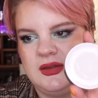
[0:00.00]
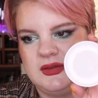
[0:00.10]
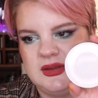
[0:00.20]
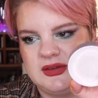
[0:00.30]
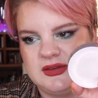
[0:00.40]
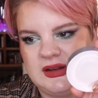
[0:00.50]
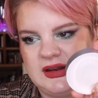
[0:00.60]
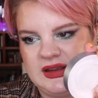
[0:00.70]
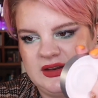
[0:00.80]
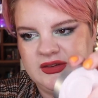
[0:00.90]
This is the
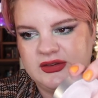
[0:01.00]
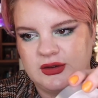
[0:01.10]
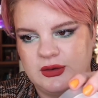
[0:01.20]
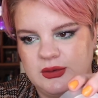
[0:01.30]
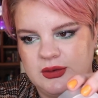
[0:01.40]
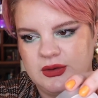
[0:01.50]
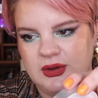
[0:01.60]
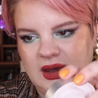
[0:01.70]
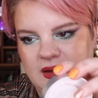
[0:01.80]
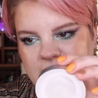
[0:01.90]
lid, so you
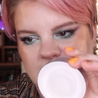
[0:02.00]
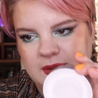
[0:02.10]
have